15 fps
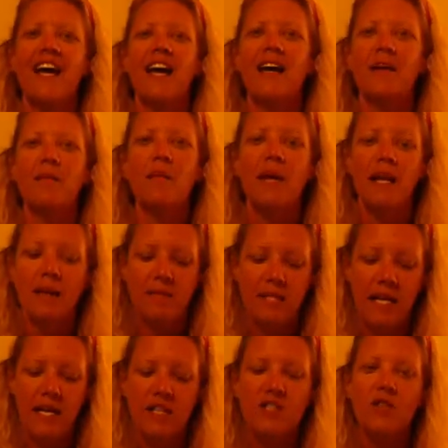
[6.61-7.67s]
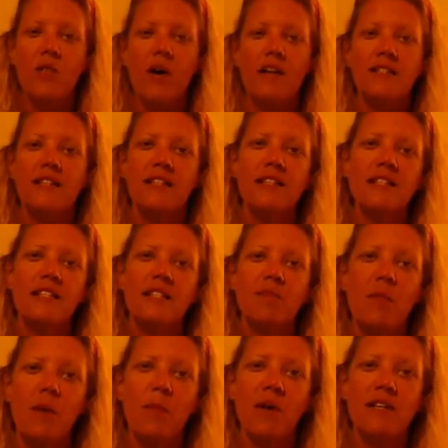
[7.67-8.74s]
Hi, my name is Angie Watson. This is
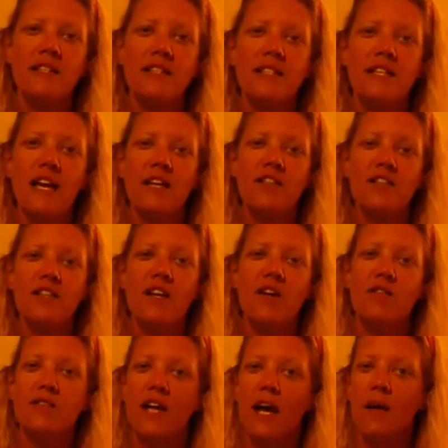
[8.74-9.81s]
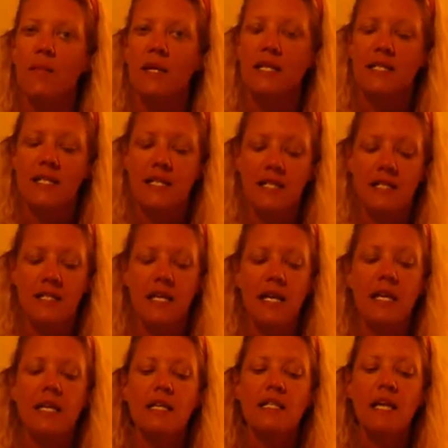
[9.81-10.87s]
my presentation on diabetes.
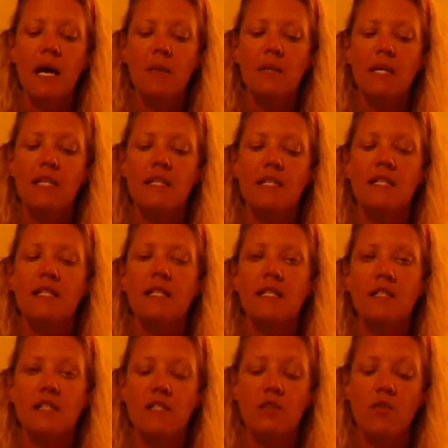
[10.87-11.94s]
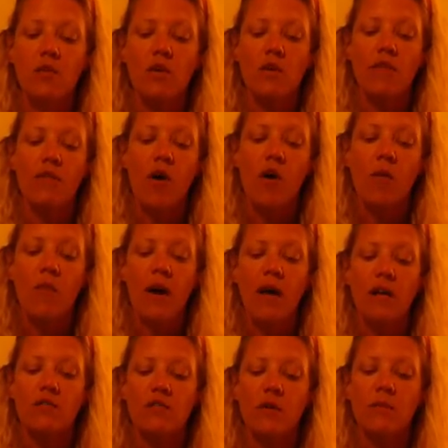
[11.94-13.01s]
Diabetes is a disorder of
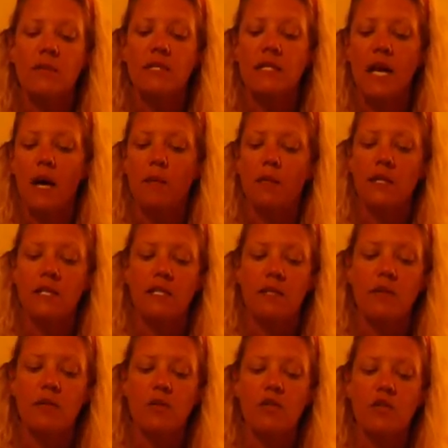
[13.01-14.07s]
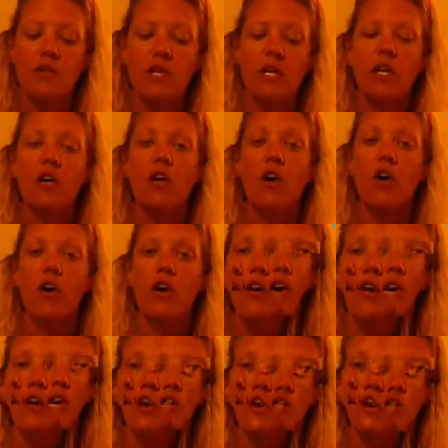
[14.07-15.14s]
carbohydrate metabolism usually occurring
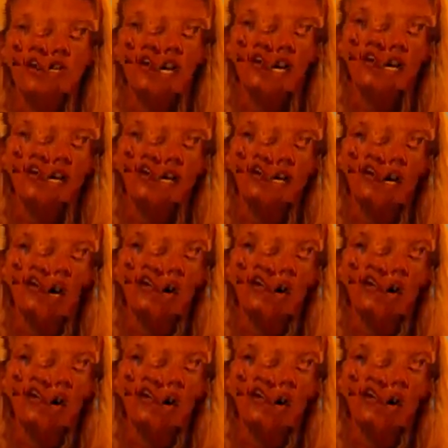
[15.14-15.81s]
in genetically